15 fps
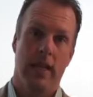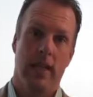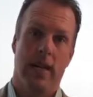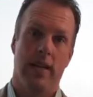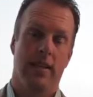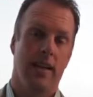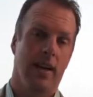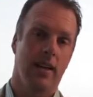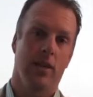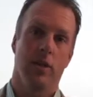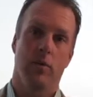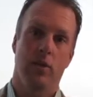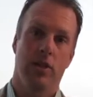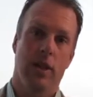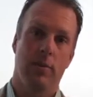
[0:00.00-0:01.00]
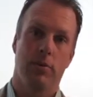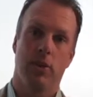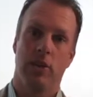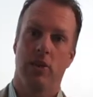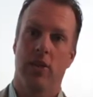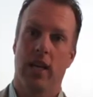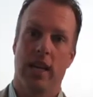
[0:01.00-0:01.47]
I talked to the
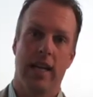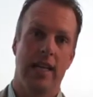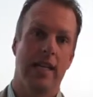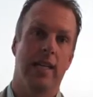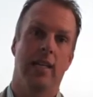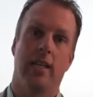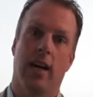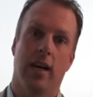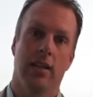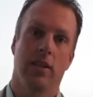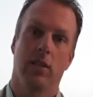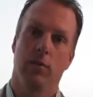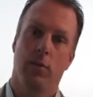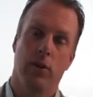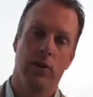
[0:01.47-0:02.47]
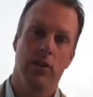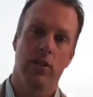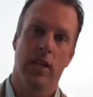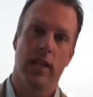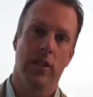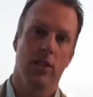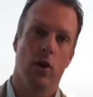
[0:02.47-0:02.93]
receptionist, said I need to talk to the person
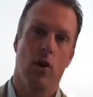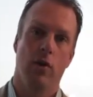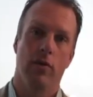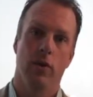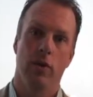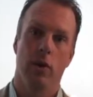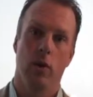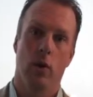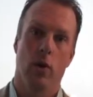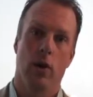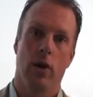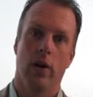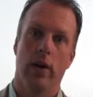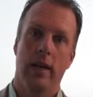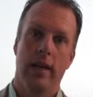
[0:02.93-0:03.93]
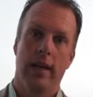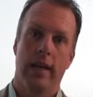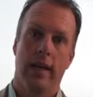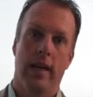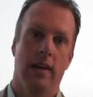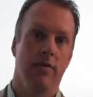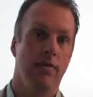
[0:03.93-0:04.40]
that is over your
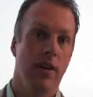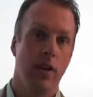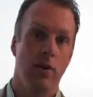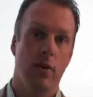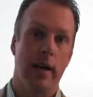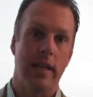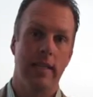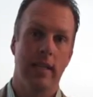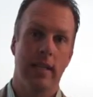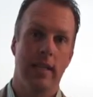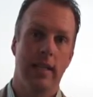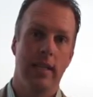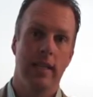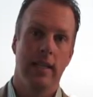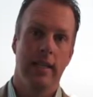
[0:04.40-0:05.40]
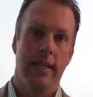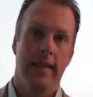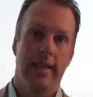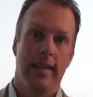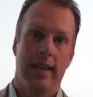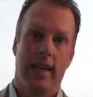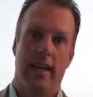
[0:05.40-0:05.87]
fundraising,
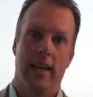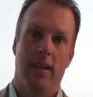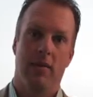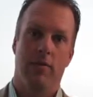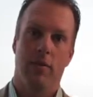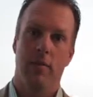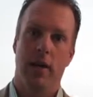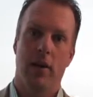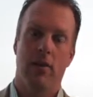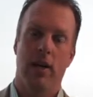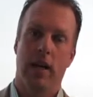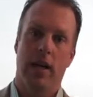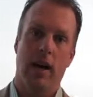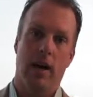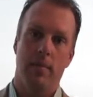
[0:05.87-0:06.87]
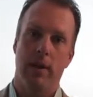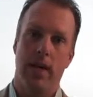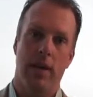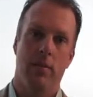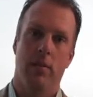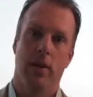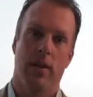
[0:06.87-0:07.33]
and from there they got
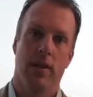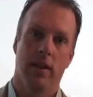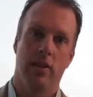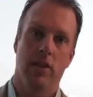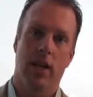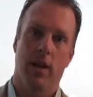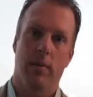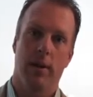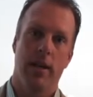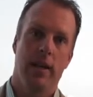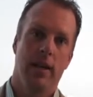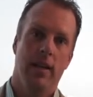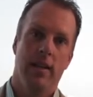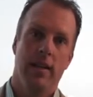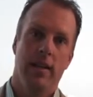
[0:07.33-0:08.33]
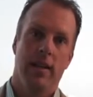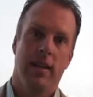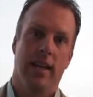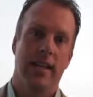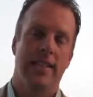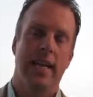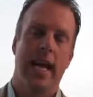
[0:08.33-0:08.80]
me in with a gentleman
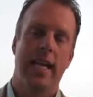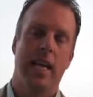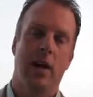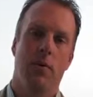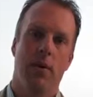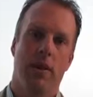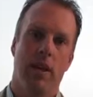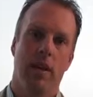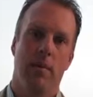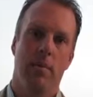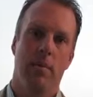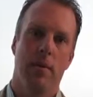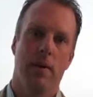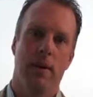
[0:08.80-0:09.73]
that I sat down with him.